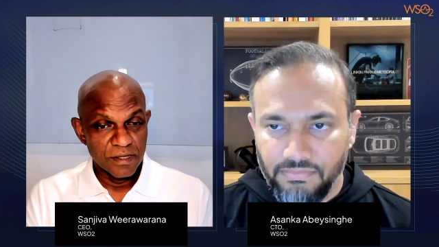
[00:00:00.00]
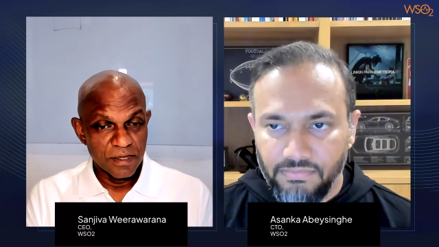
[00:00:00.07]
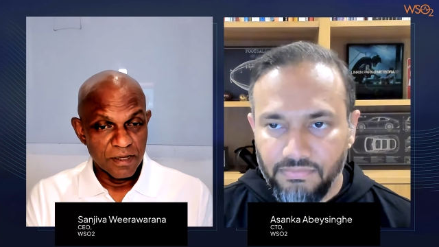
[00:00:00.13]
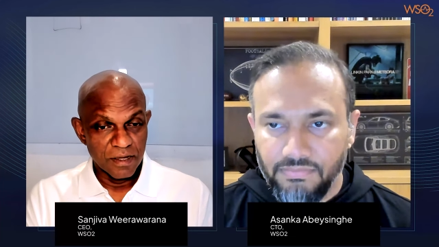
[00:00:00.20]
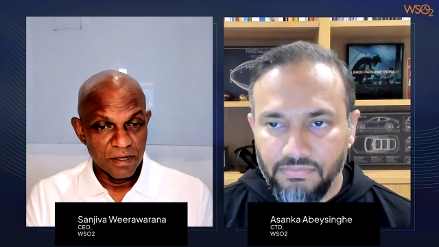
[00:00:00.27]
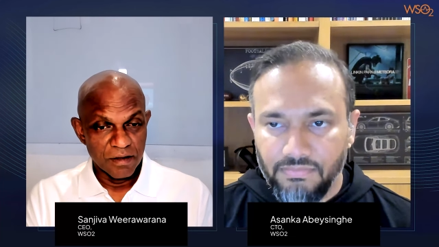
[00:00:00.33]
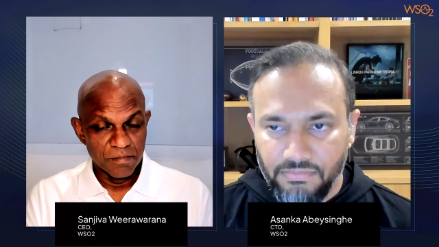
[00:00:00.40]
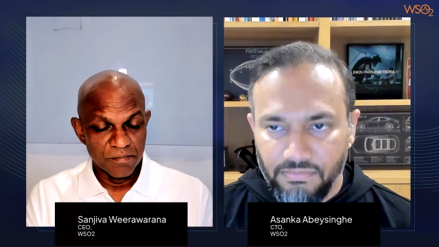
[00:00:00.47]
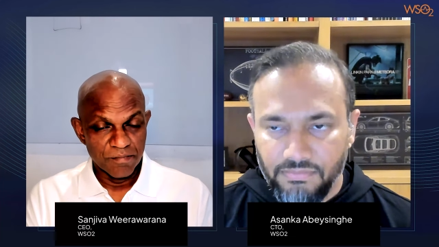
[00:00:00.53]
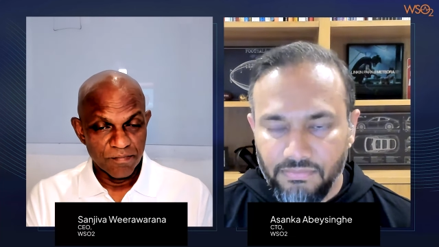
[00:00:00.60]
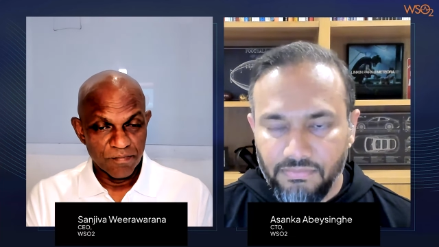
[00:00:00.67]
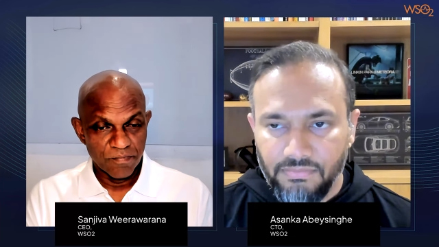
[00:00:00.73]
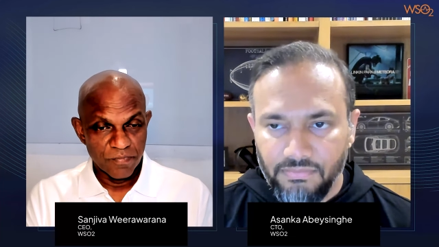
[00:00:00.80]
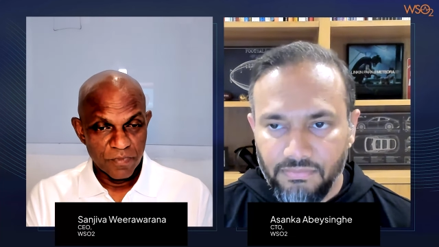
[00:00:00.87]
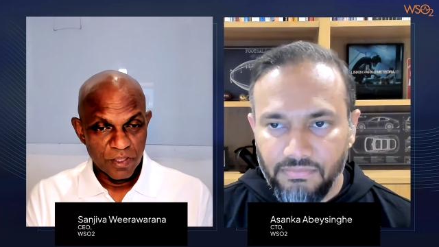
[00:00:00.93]
Speaker 1: uh,
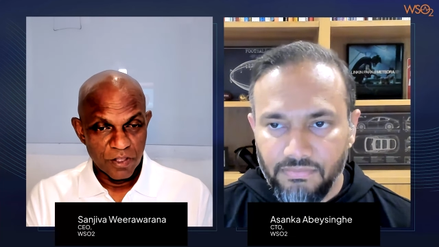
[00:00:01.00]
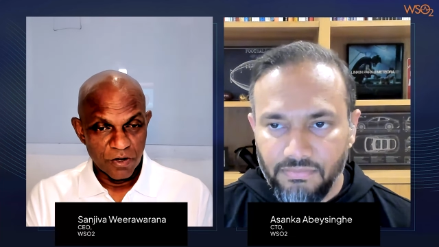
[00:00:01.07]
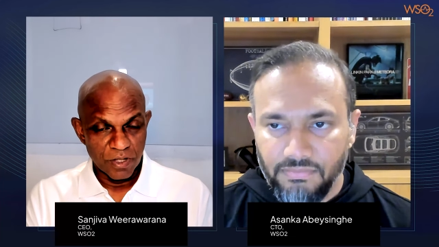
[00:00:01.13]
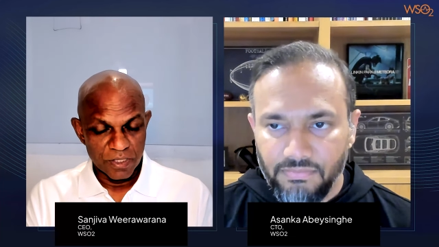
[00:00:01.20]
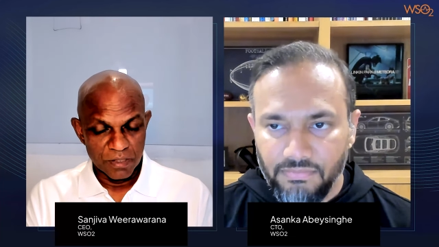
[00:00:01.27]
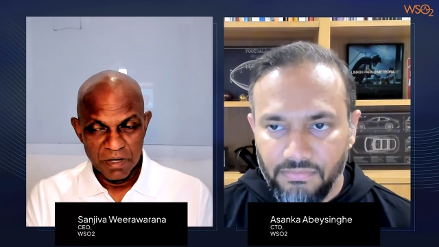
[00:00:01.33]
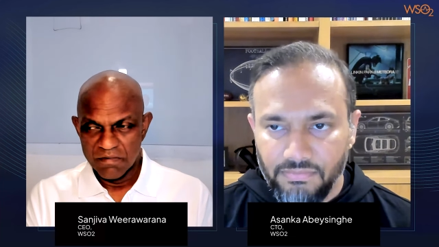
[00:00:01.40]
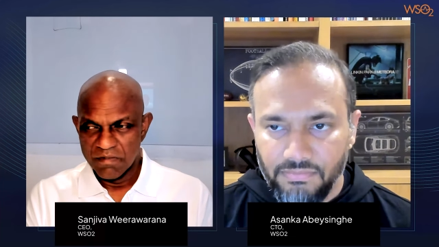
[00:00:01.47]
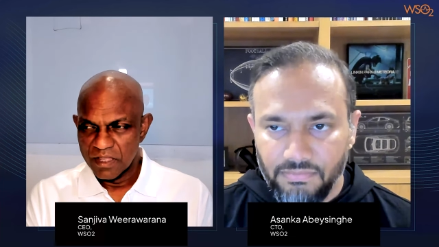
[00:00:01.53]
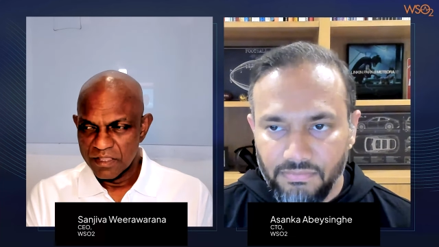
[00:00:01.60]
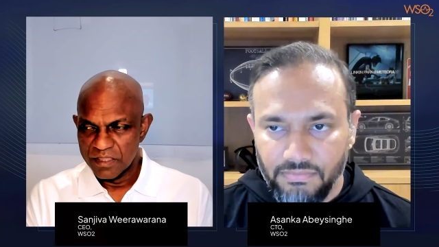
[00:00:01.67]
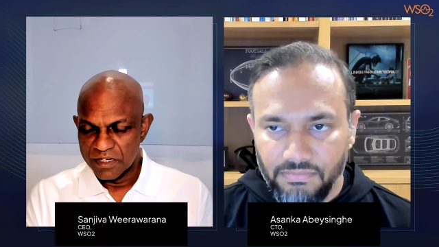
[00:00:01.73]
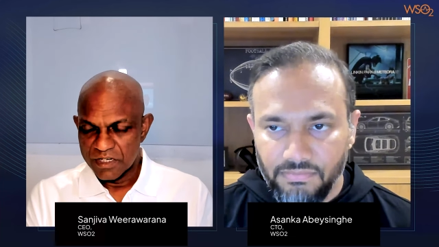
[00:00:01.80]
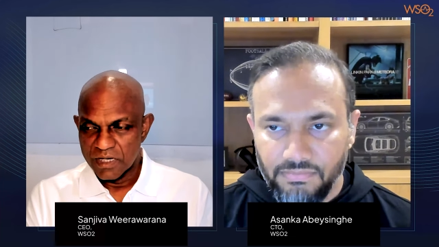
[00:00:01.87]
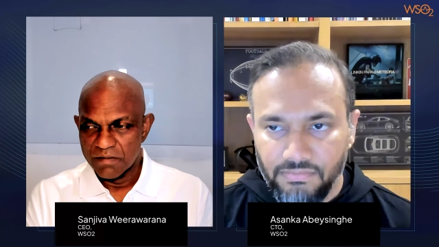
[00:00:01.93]
you know, I think middleware
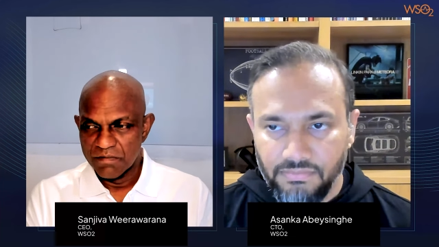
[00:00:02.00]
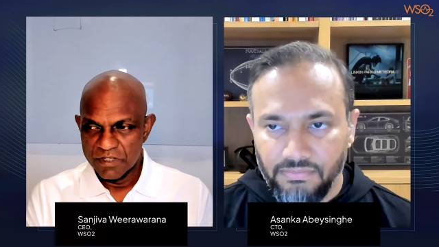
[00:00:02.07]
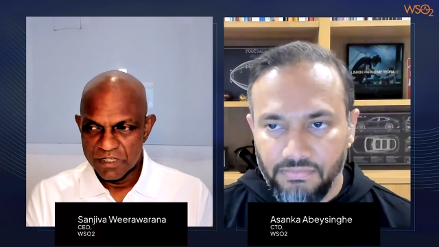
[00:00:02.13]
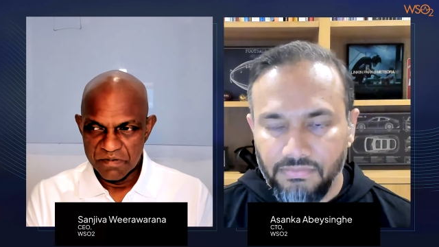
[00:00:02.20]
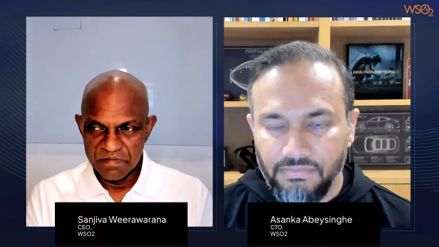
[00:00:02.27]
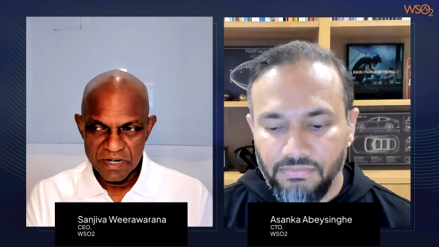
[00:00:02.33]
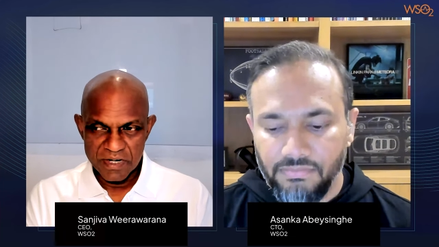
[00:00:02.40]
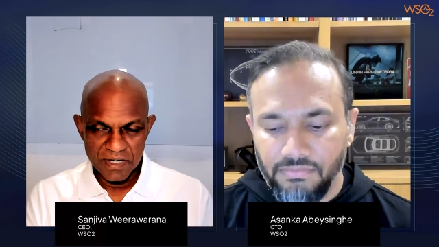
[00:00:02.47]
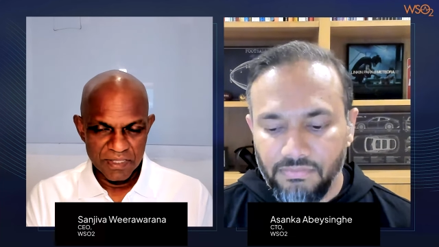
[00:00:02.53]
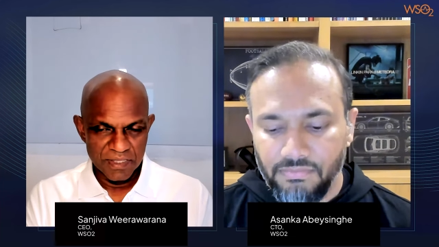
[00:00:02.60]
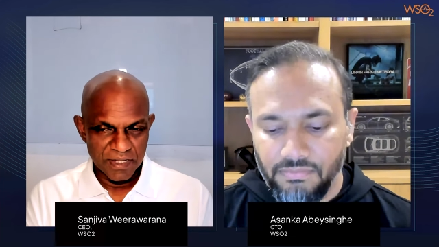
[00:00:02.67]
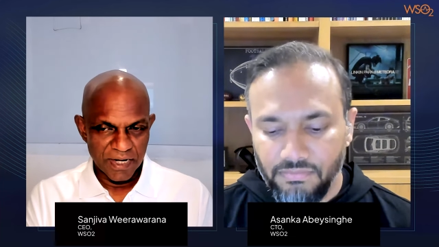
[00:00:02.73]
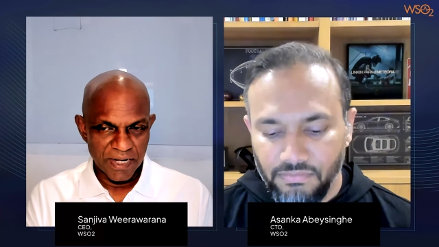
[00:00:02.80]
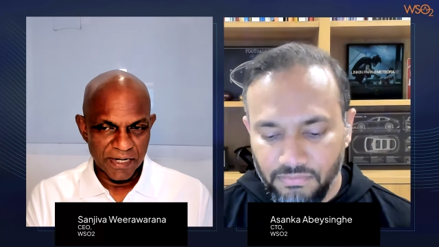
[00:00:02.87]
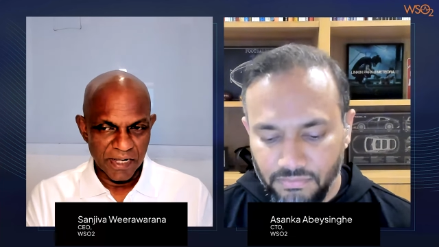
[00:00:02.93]
the term was invented in
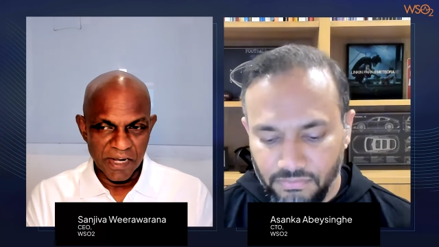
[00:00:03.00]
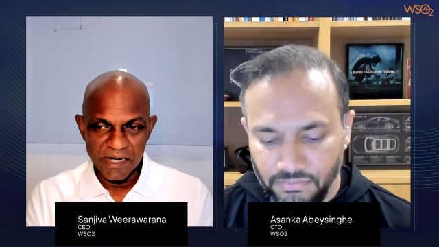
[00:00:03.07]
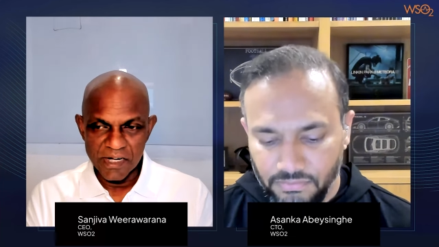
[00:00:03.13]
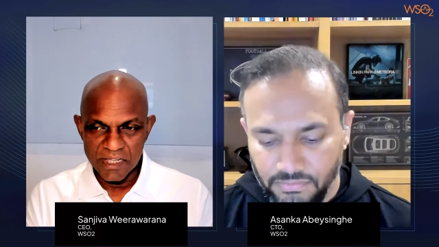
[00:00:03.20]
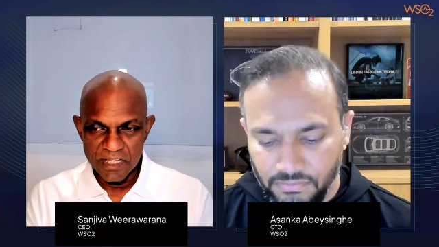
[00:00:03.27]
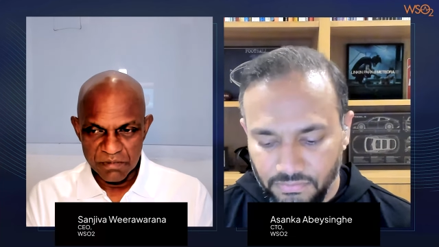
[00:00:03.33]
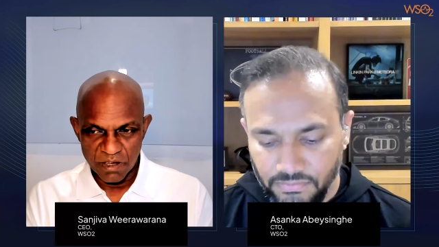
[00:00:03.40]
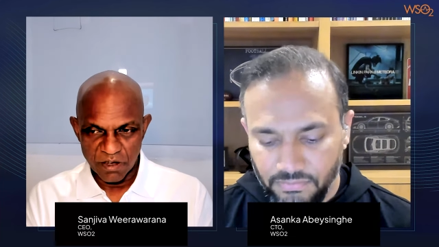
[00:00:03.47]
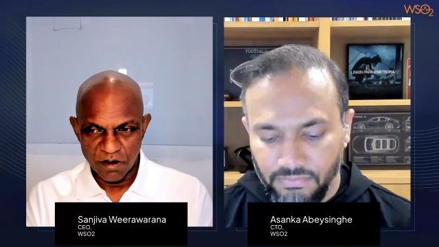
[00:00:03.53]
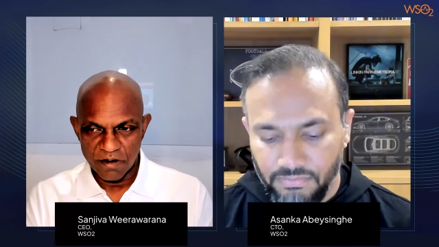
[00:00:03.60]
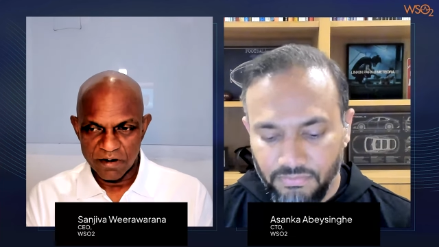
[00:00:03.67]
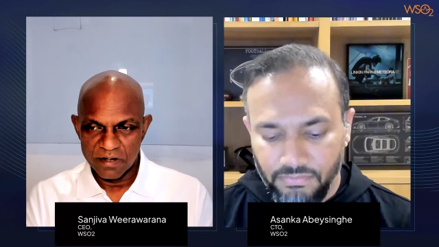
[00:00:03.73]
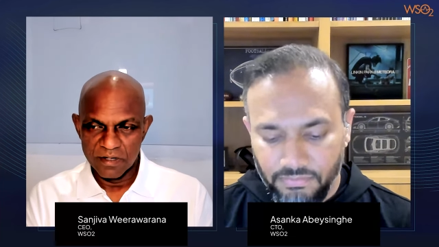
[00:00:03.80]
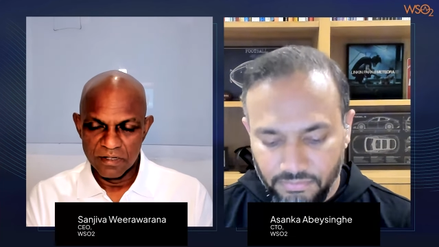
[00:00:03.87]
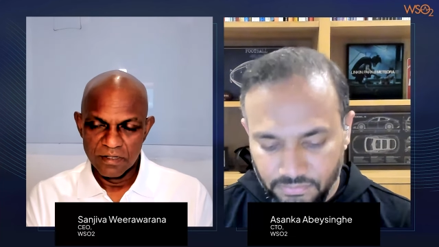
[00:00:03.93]
the late 80s by
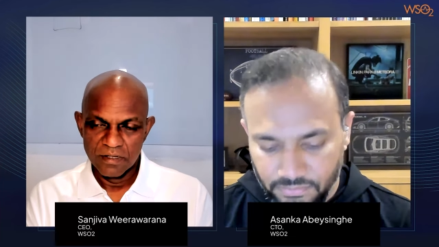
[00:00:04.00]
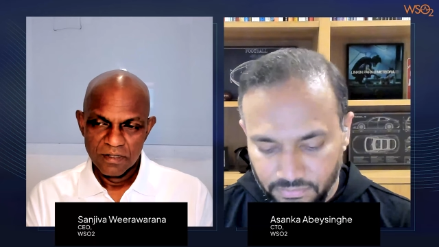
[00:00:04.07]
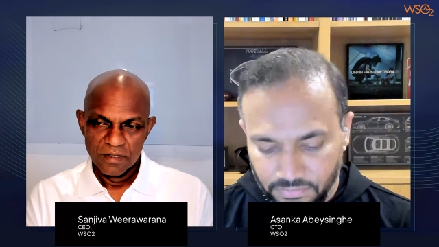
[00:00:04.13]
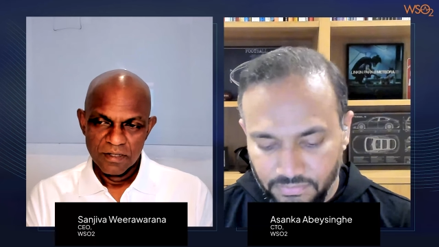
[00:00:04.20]
Oracle,